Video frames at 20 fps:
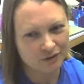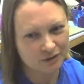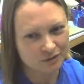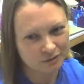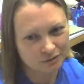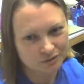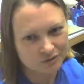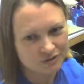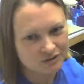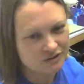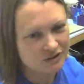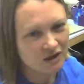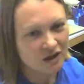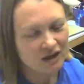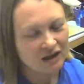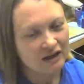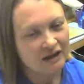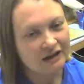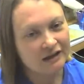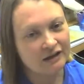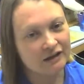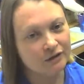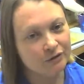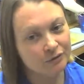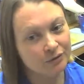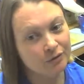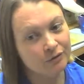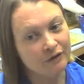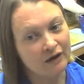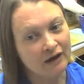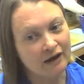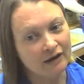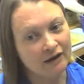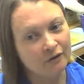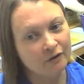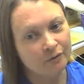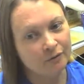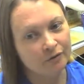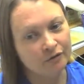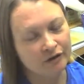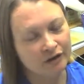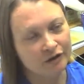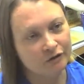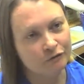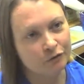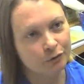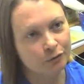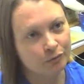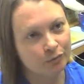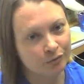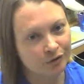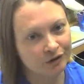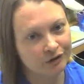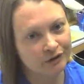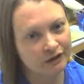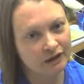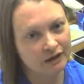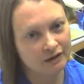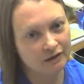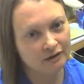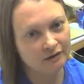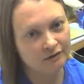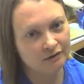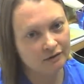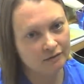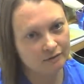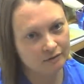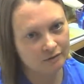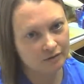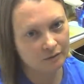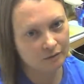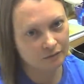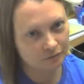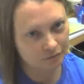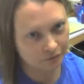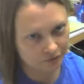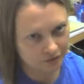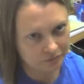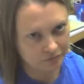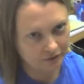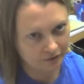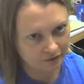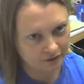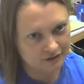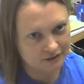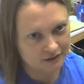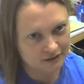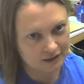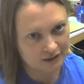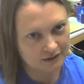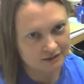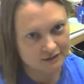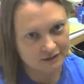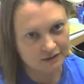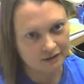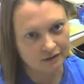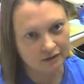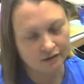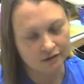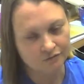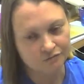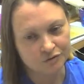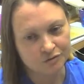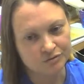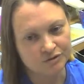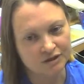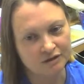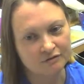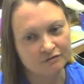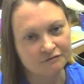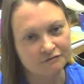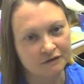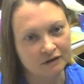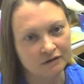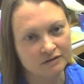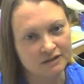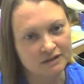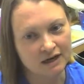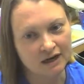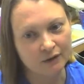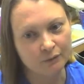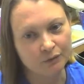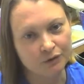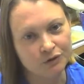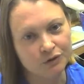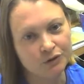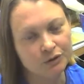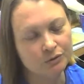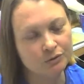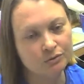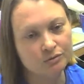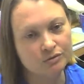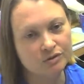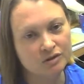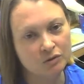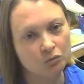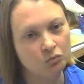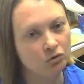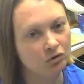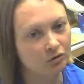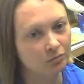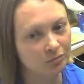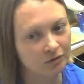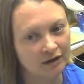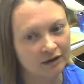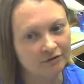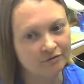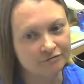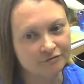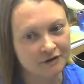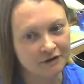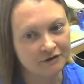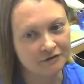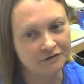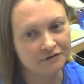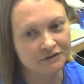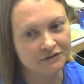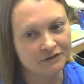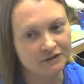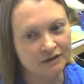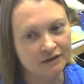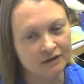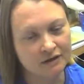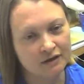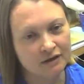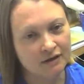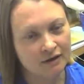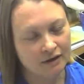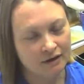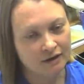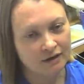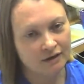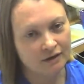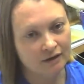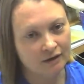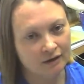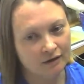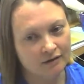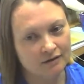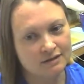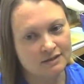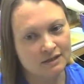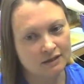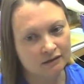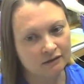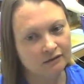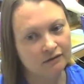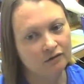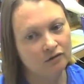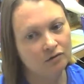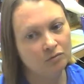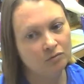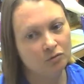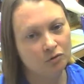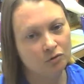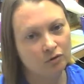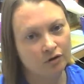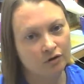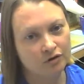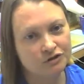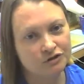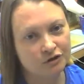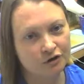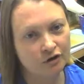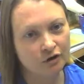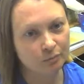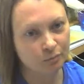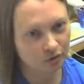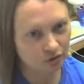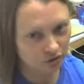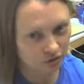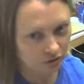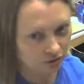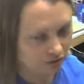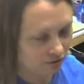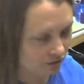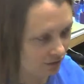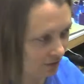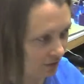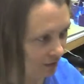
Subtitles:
use. Either that or like if you're really married to the idea of using felt, I would use a wool blend felt. It's a little more durable.